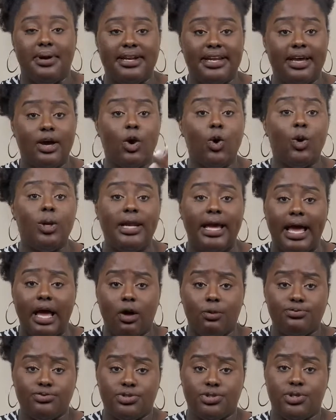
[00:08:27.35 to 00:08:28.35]
and it all
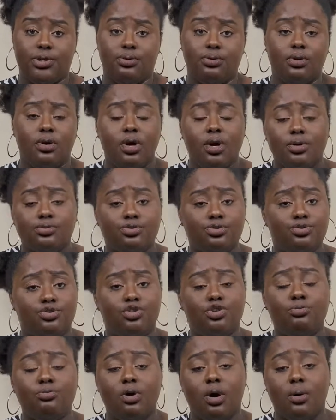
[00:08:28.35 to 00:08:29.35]
helps you to
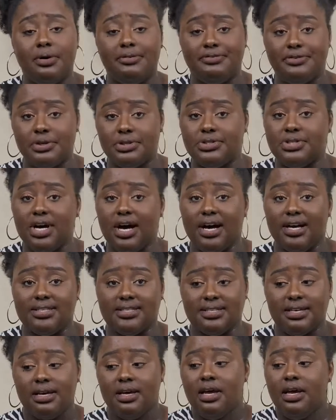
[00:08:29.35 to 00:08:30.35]
do more of your
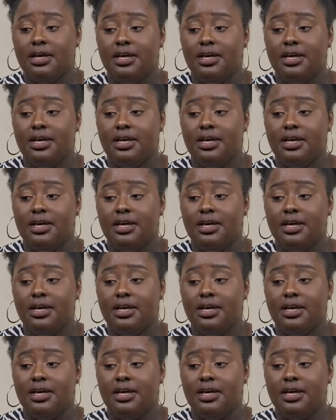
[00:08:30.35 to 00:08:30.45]
task.